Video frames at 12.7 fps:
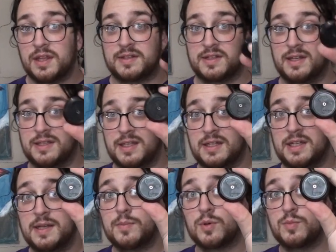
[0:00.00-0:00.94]
It's got the
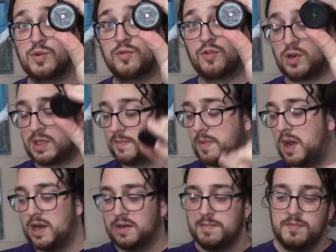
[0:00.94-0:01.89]
nib remover on the
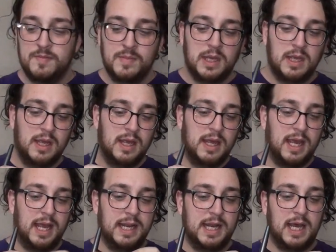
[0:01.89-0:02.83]
bottom.
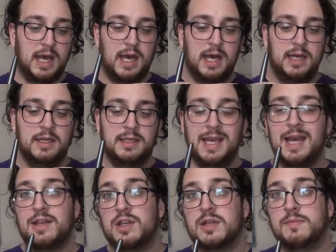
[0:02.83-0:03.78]
And yeah,
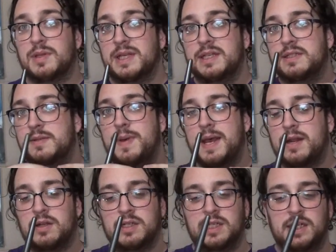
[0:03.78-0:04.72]
you can place the pen
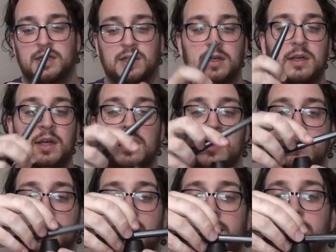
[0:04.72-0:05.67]
on here
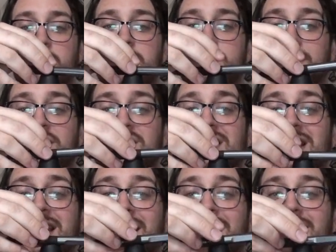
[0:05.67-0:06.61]
sideways by just
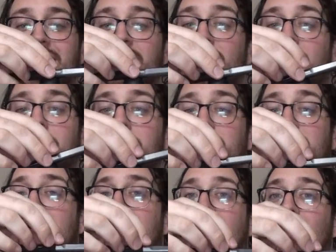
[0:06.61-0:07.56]
laying it there. I'm
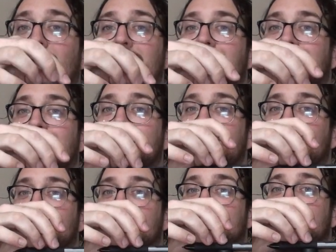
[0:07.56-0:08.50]
going to hold it there
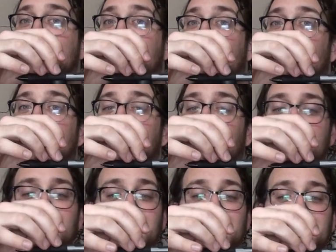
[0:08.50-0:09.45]
so it doesn't fall and
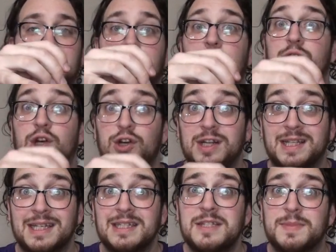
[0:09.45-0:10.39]
break because I'm returning
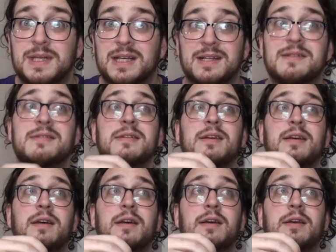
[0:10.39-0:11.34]
this because
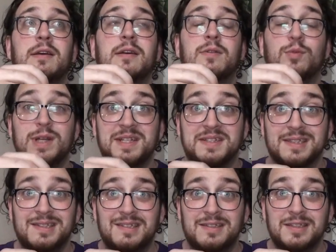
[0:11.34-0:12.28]

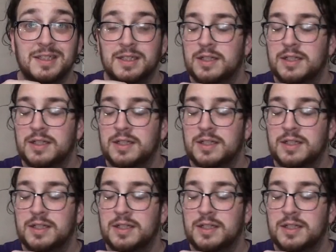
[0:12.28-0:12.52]
reasons.